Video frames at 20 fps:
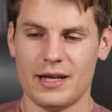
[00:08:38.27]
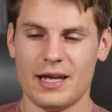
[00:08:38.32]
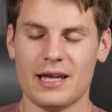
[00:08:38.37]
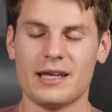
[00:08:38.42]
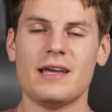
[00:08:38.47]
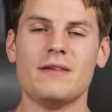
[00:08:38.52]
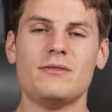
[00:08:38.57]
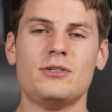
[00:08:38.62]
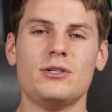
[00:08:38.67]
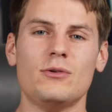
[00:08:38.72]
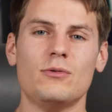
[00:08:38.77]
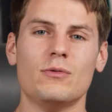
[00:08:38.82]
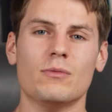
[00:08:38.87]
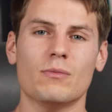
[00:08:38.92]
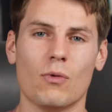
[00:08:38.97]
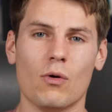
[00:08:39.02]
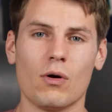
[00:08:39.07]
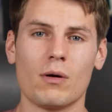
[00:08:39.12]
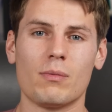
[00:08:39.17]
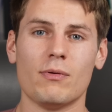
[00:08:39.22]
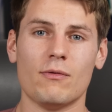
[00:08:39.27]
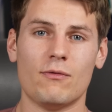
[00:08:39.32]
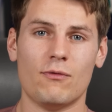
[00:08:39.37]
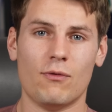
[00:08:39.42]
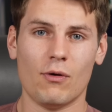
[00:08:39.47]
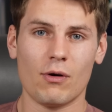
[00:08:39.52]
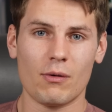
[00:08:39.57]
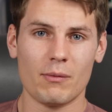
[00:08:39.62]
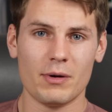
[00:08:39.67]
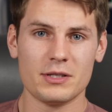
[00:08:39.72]
It gives you more
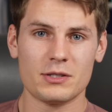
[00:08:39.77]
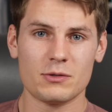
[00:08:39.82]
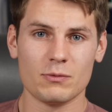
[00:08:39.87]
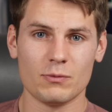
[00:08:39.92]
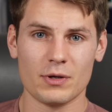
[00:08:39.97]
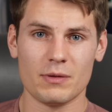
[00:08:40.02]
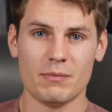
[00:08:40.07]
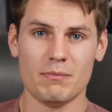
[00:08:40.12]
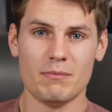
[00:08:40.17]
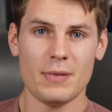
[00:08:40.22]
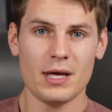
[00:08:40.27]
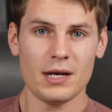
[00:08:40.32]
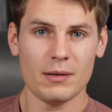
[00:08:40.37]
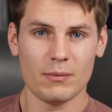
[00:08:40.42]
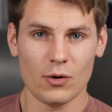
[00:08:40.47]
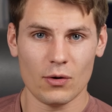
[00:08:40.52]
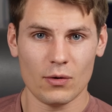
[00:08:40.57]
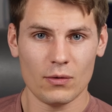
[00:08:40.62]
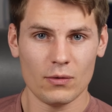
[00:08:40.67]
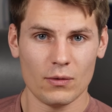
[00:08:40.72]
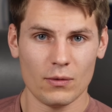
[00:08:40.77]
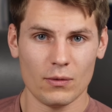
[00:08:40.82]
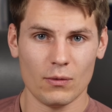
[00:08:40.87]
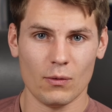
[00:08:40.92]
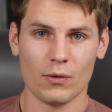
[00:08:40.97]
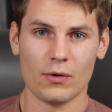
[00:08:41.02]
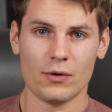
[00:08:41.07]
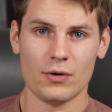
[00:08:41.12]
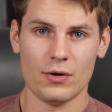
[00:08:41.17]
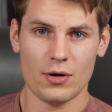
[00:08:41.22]
performance with minimal
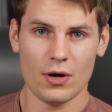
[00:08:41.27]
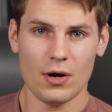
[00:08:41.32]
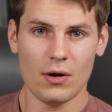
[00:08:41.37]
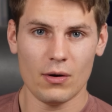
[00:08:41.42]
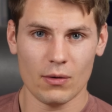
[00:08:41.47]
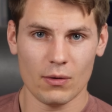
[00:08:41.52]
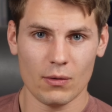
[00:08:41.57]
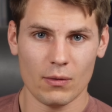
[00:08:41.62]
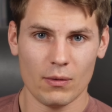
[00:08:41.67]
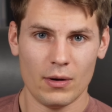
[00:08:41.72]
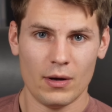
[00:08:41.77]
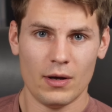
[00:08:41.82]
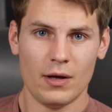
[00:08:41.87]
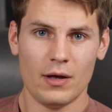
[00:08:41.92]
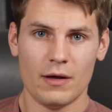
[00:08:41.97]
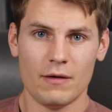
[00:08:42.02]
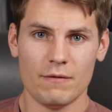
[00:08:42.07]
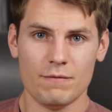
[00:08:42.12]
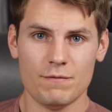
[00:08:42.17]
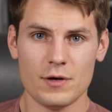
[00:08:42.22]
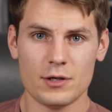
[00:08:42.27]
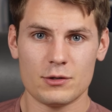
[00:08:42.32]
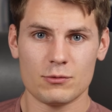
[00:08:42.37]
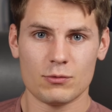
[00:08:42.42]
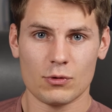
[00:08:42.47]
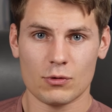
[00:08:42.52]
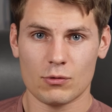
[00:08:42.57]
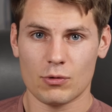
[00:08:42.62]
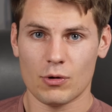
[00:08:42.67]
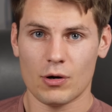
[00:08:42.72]
or no
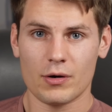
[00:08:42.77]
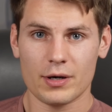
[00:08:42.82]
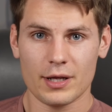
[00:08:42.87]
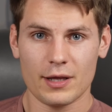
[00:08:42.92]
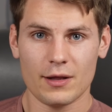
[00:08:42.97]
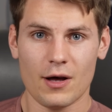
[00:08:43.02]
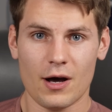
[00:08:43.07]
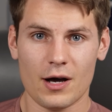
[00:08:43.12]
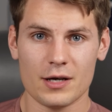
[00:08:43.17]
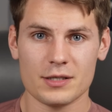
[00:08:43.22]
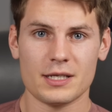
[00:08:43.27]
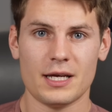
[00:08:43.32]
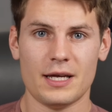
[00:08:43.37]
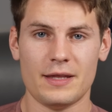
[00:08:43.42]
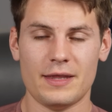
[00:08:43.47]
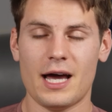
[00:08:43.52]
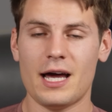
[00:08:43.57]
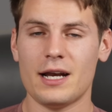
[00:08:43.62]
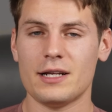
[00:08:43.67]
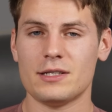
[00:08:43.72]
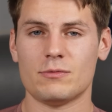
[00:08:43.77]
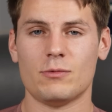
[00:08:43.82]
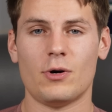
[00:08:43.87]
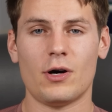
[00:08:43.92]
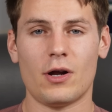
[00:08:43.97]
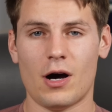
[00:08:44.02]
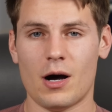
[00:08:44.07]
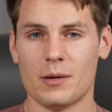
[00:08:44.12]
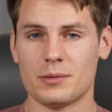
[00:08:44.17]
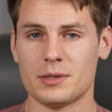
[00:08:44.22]
visual quality loss. And that is
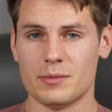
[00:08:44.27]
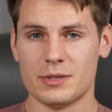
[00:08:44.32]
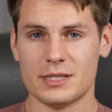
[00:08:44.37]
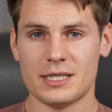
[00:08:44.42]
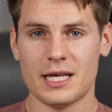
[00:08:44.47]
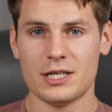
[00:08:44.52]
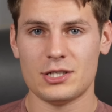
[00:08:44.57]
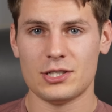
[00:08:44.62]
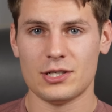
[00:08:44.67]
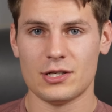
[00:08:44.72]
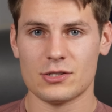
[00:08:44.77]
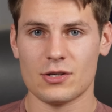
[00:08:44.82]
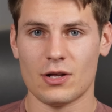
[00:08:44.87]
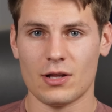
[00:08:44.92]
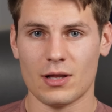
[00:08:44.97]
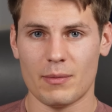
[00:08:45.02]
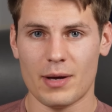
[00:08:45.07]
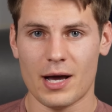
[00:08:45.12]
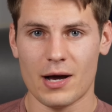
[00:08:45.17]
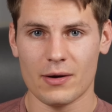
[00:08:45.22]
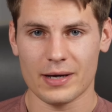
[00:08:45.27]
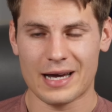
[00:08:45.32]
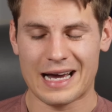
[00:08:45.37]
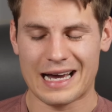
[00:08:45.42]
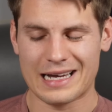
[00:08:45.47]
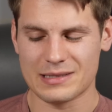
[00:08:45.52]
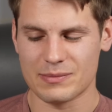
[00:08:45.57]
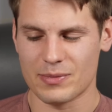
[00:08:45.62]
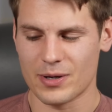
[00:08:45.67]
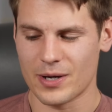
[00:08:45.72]
what optimization is all about, guys.